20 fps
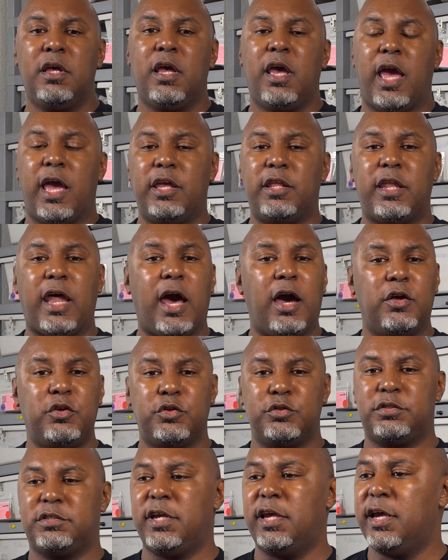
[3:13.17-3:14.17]
And now
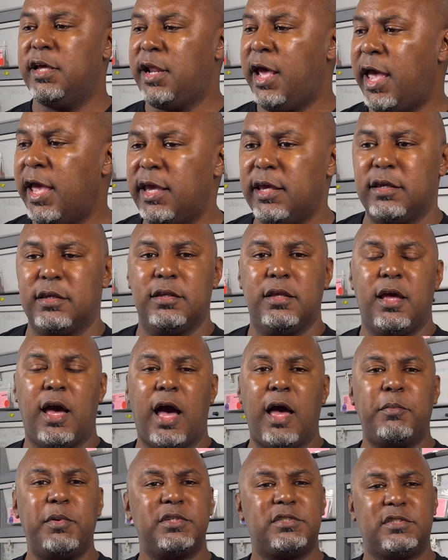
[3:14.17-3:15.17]
you're saying, hey,
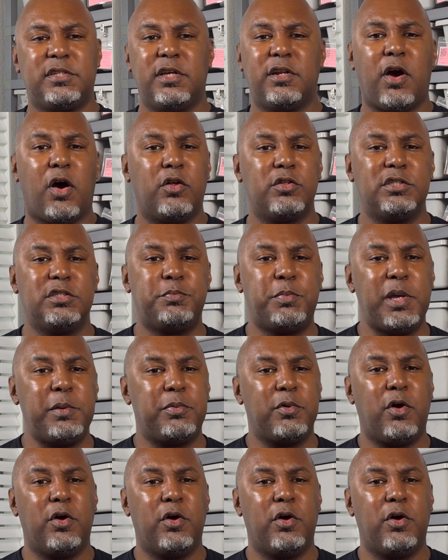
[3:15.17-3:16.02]
I've been seeing all these people